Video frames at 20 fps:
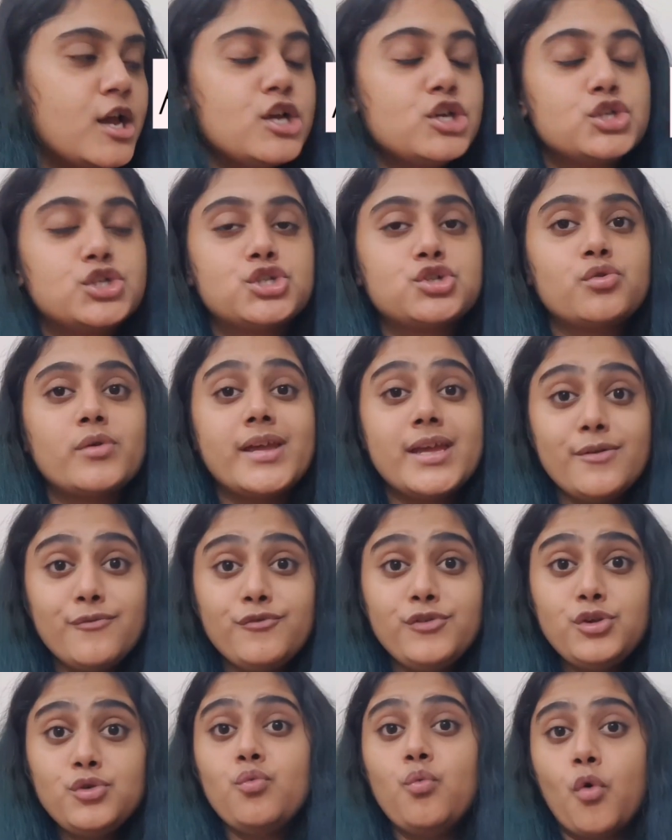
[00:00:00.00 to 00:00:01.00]
So if
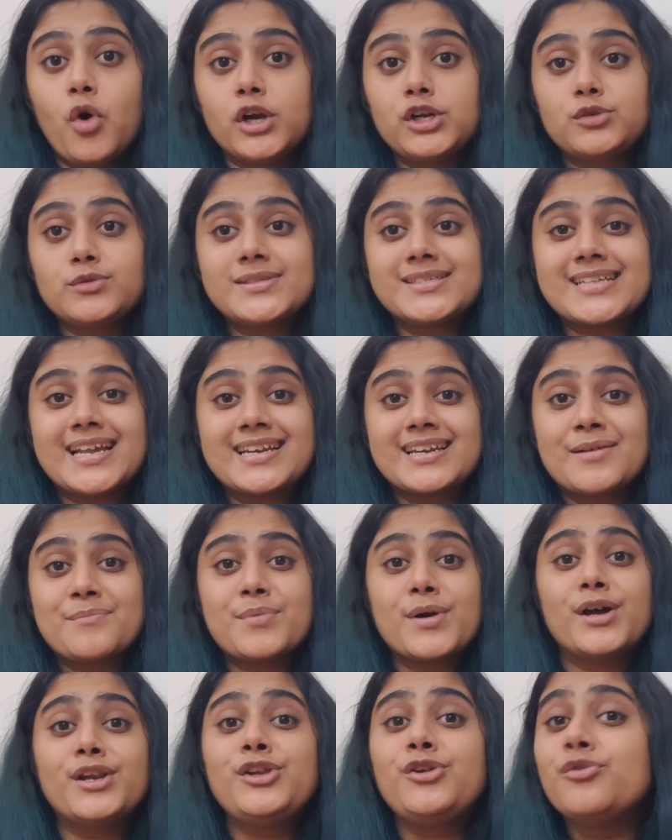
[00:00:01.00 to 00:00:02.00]
you want to set up
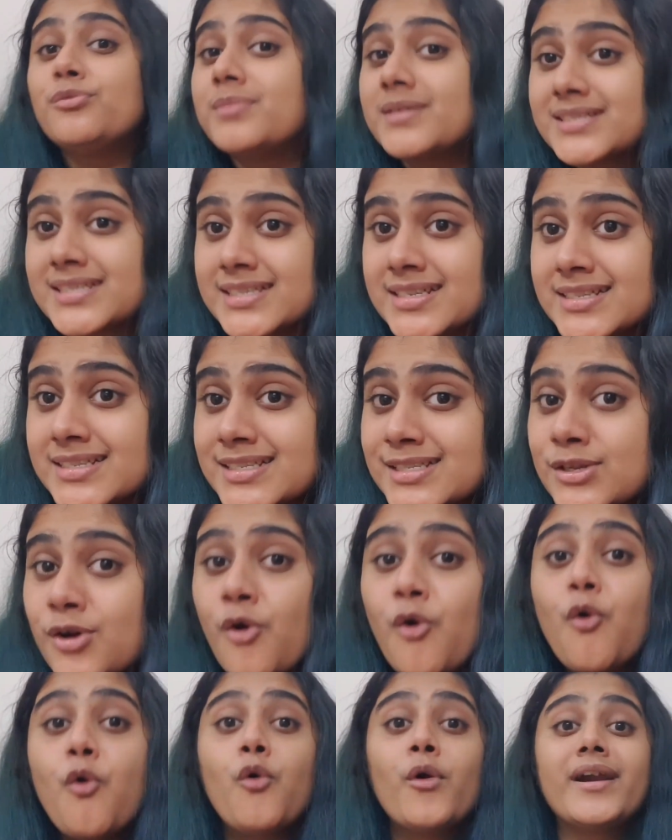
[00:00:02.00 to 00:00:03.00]
a new business,
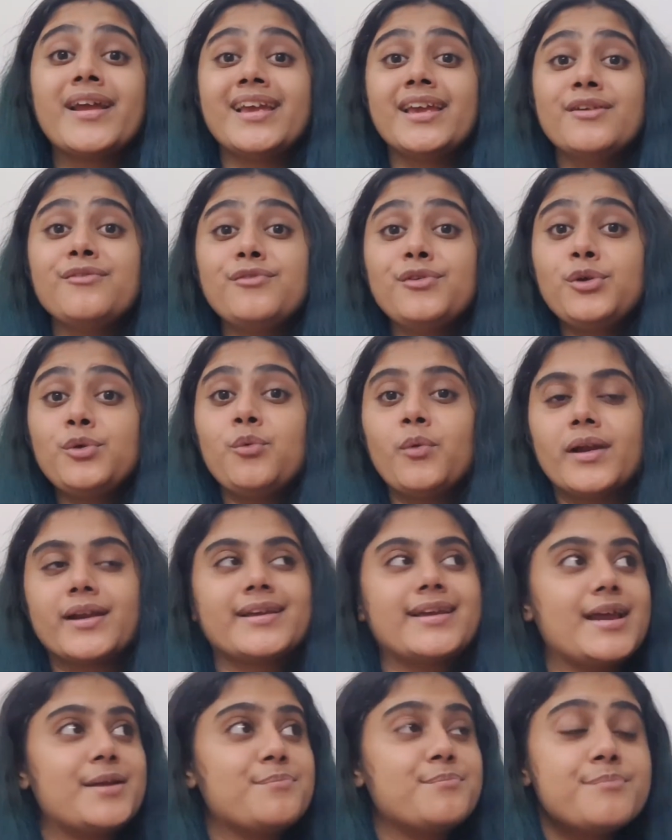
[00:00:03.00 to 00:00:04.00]
or if you want to
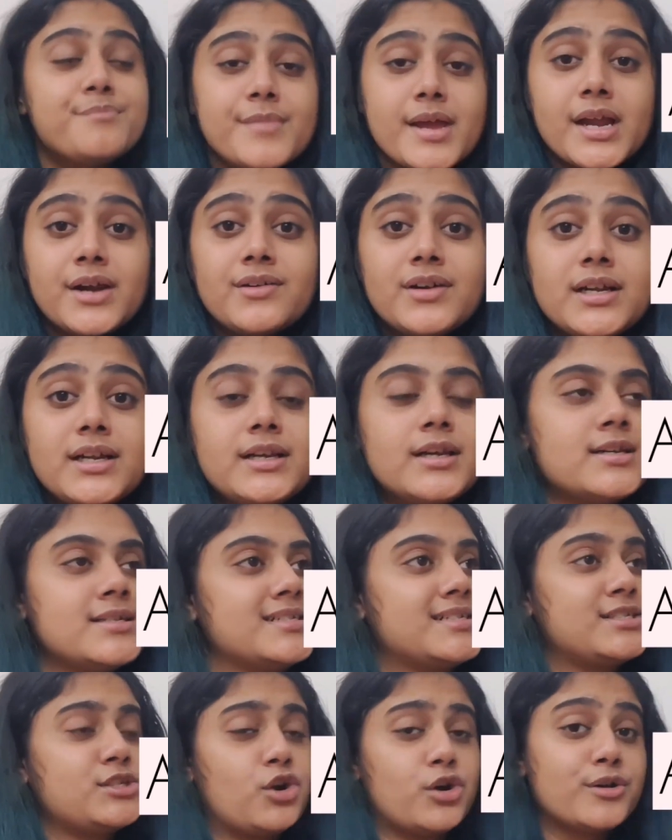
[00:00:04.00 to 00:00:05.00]
get married,
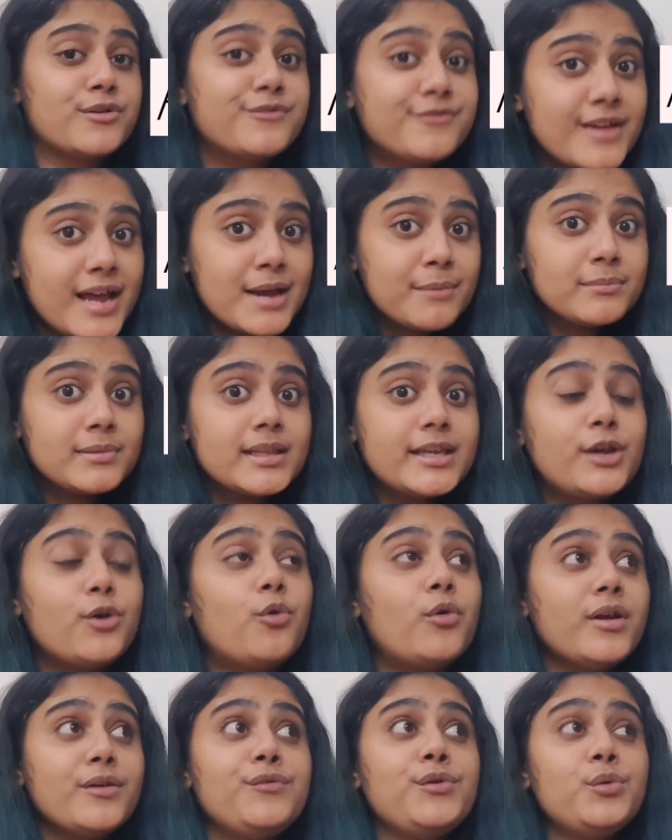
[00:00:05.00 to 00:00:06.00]
start a family,
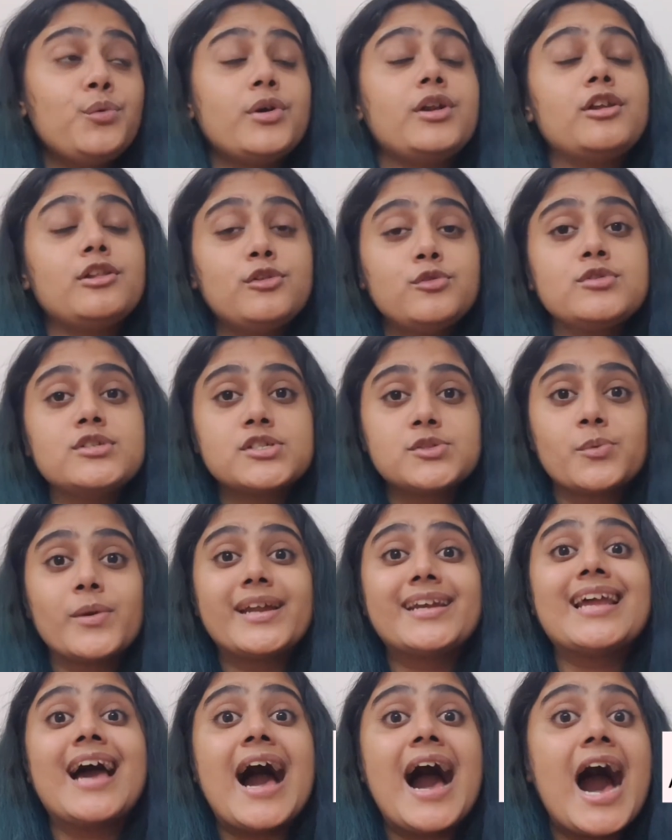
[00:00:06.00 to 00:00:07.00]
or if you want to lose
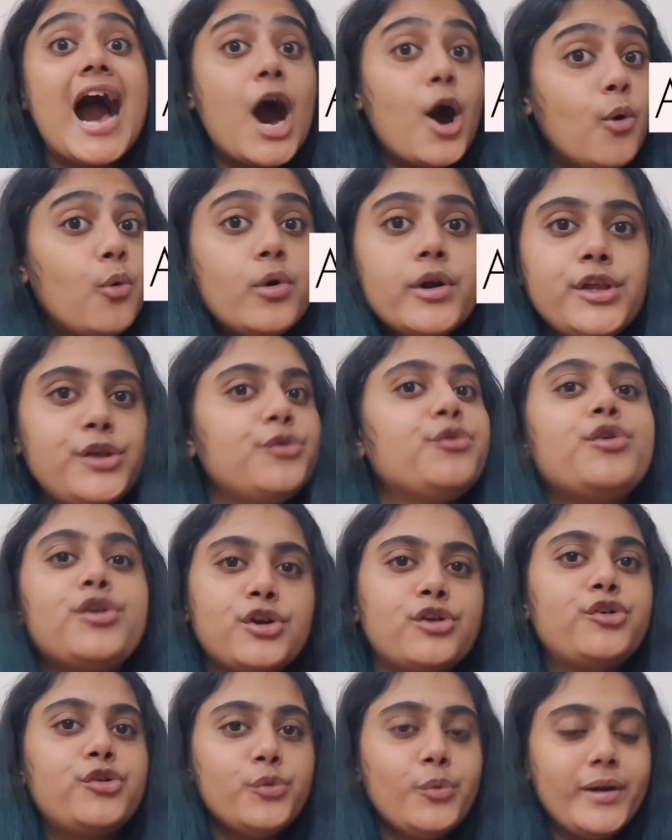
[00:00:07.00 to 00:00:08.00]
weight, how are you going
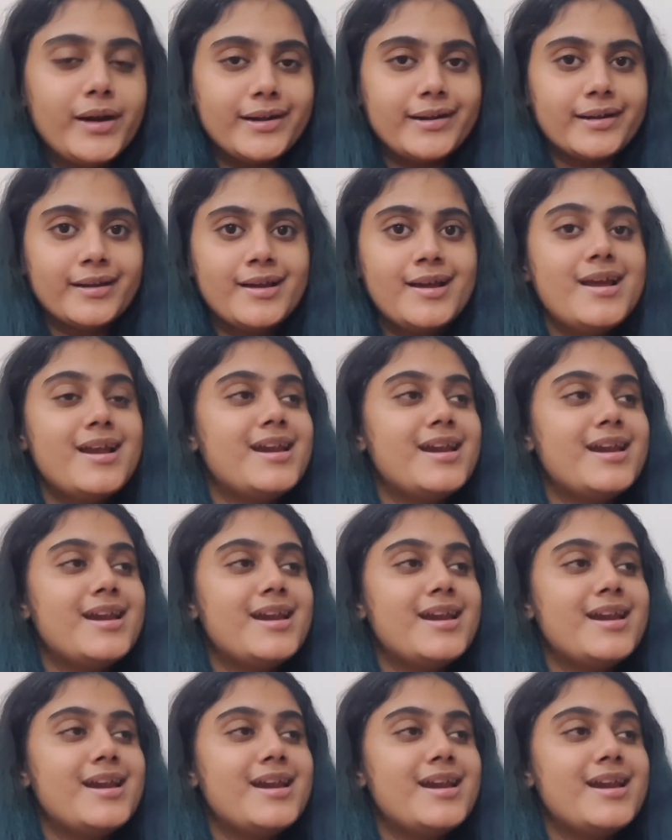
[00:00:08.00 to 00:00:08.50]
to do it?